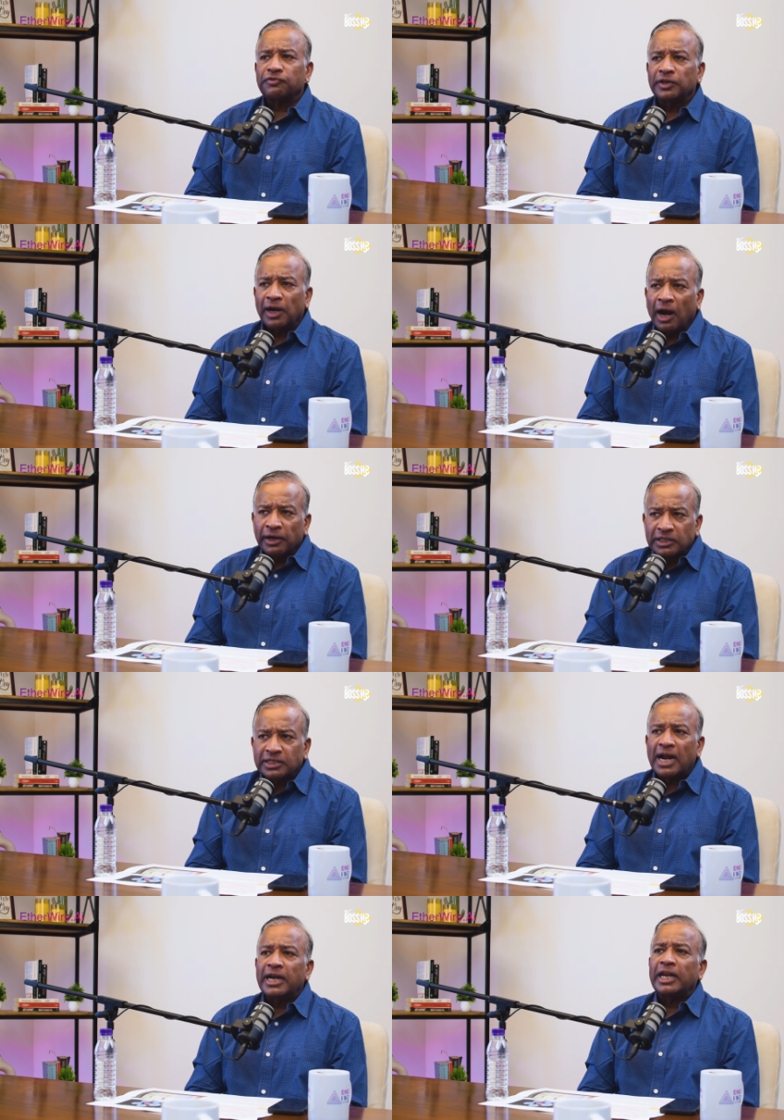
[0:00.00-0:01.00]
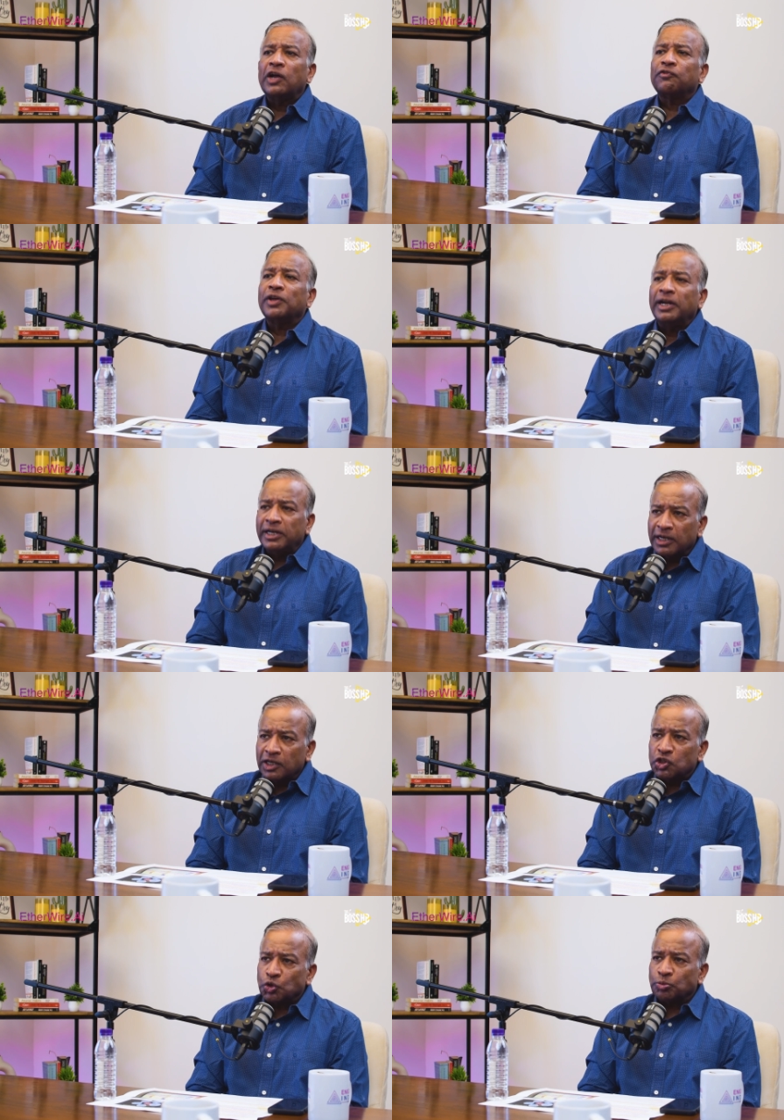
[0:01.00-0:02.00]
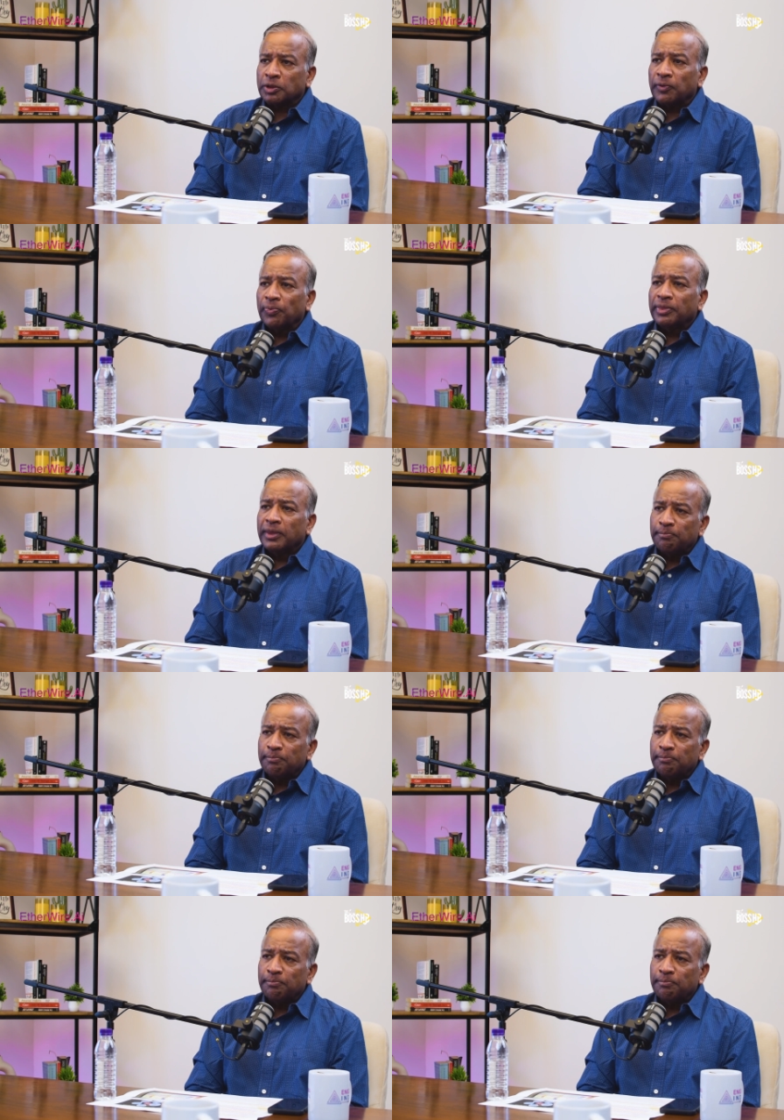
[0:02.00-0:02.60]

an understanding of the Indian consumer, hmm.